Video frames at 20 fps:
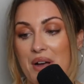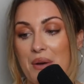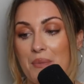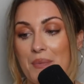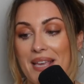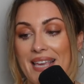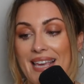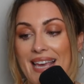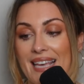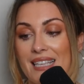and
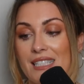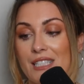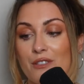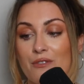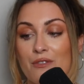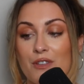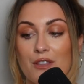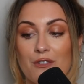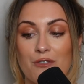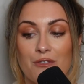we kissed
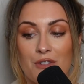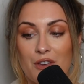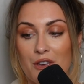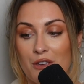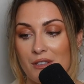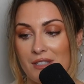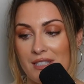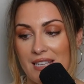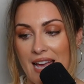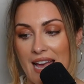for the
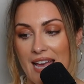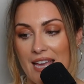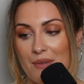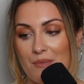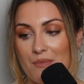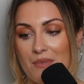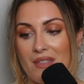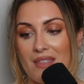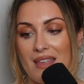first time.